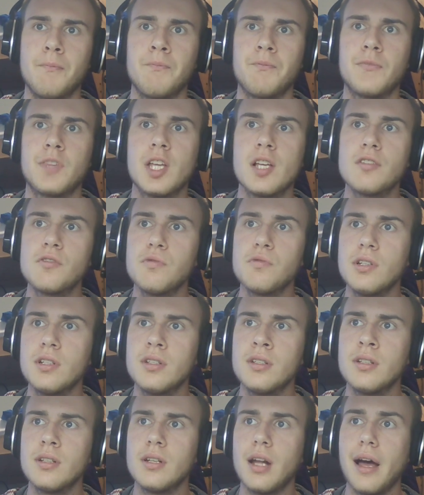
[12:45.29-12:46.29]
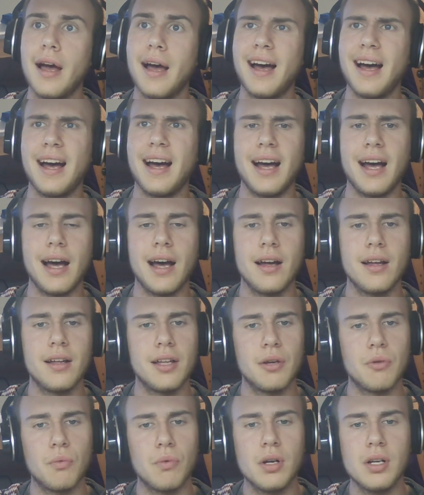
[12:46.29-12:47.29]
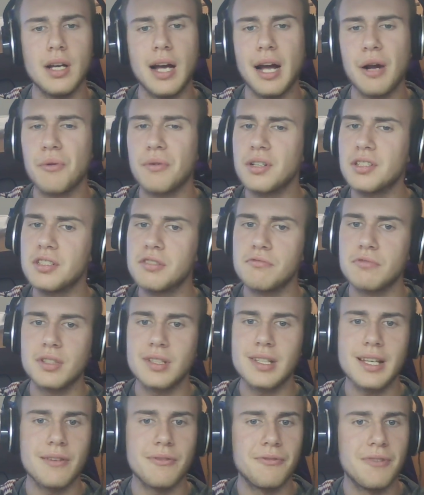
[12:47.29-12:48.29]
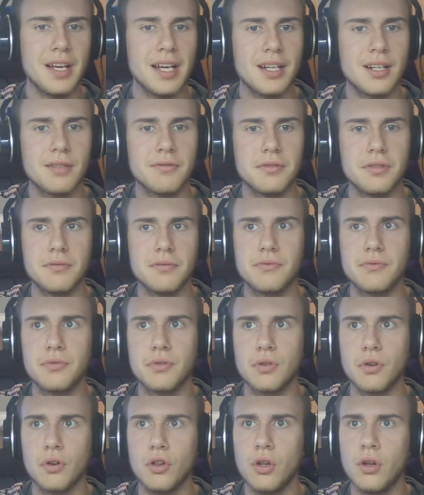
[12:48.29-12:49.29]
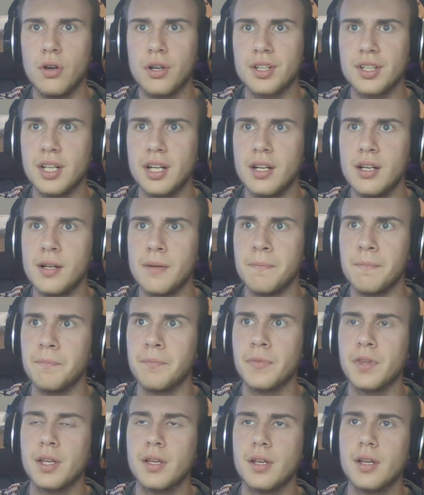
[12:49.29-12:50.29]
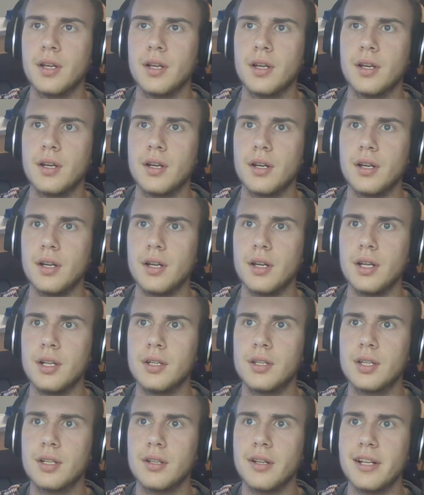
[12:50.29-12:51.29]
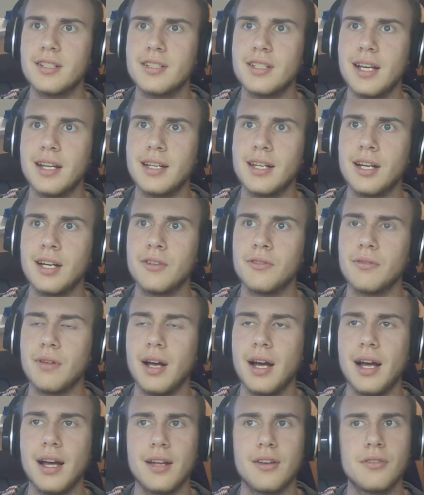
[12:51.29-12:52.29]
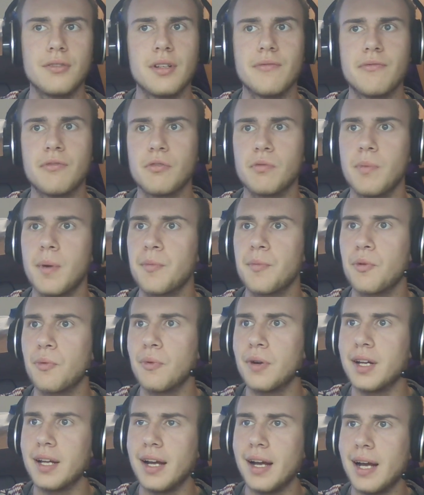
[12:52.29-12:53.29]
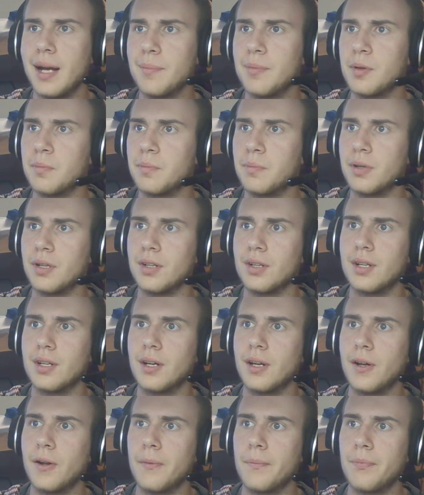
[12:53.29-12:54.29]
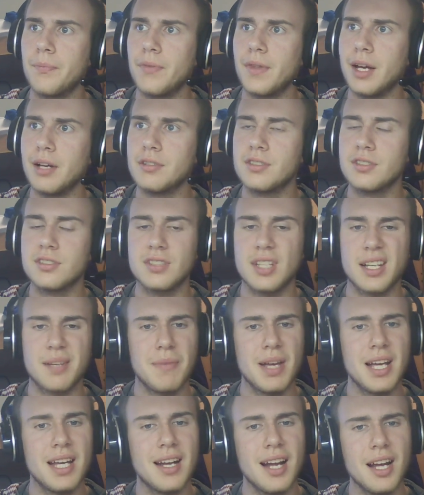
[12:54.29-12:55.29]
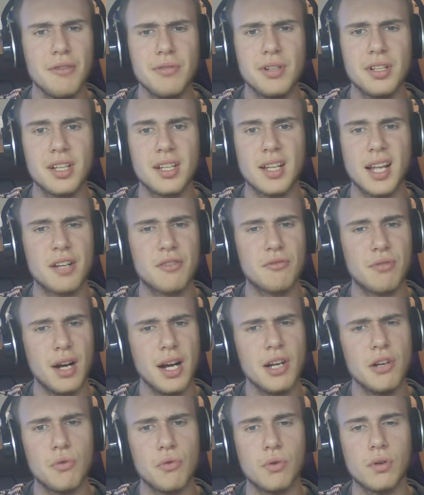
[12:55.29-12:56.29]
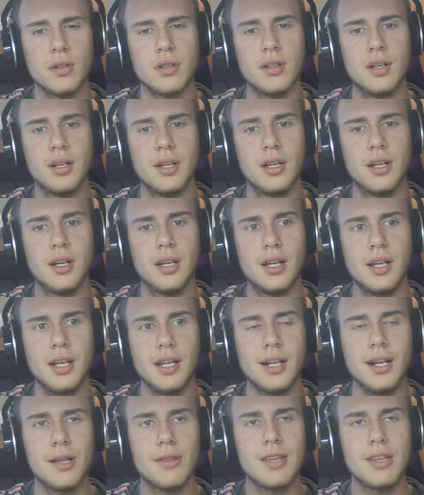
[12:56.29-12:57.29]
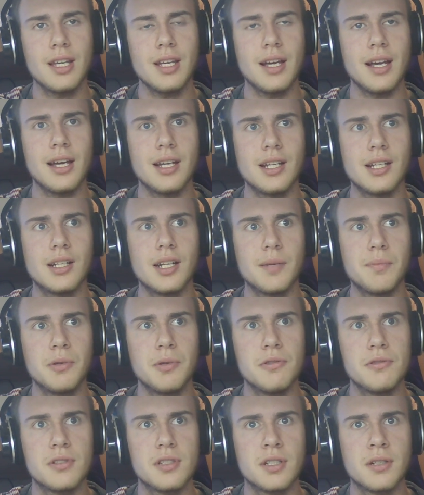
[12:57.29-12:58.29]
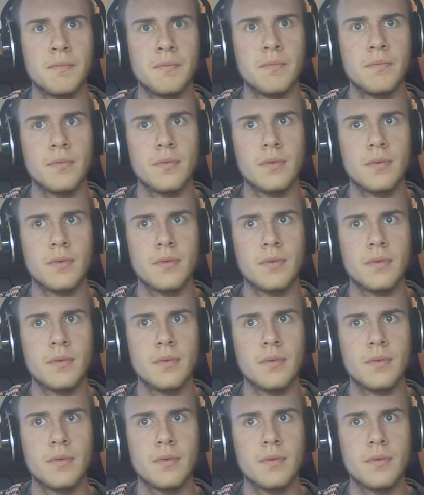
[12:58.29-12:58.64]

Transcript: This one, I wasn't really a fan of it for a long time until I sat down. And I don't even remember when it happened, but I was just like, man, I really like Rhyhorn. And I think I ended up using